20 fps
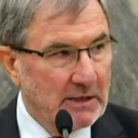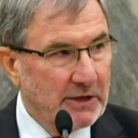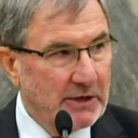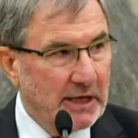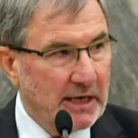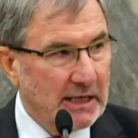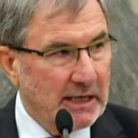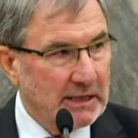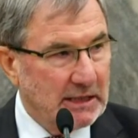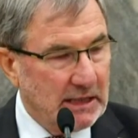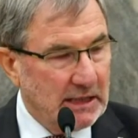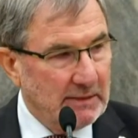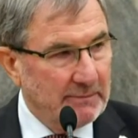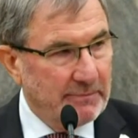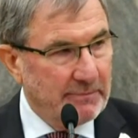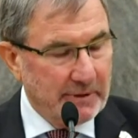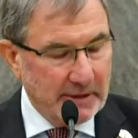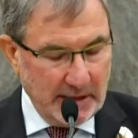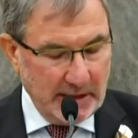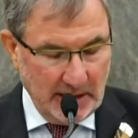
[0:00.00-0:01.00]
that are
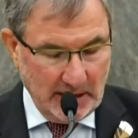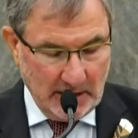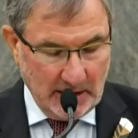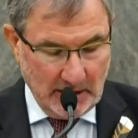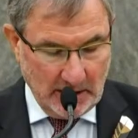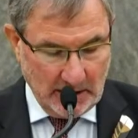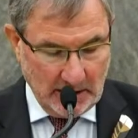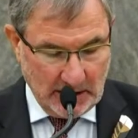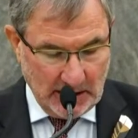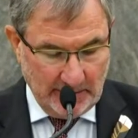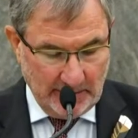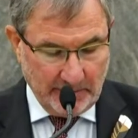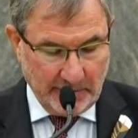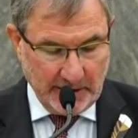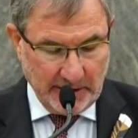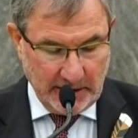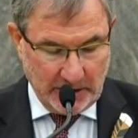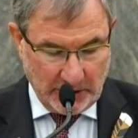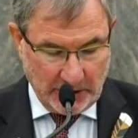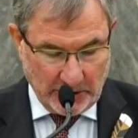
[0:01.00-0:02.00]
deeply,
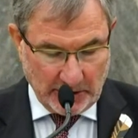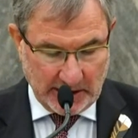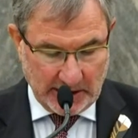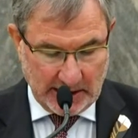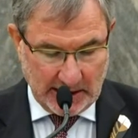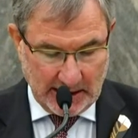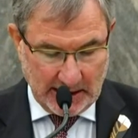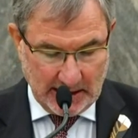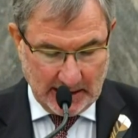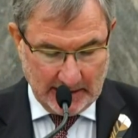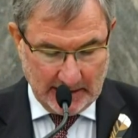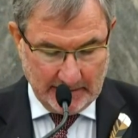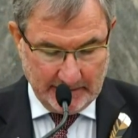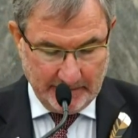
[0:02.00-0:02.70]
deeply toxic.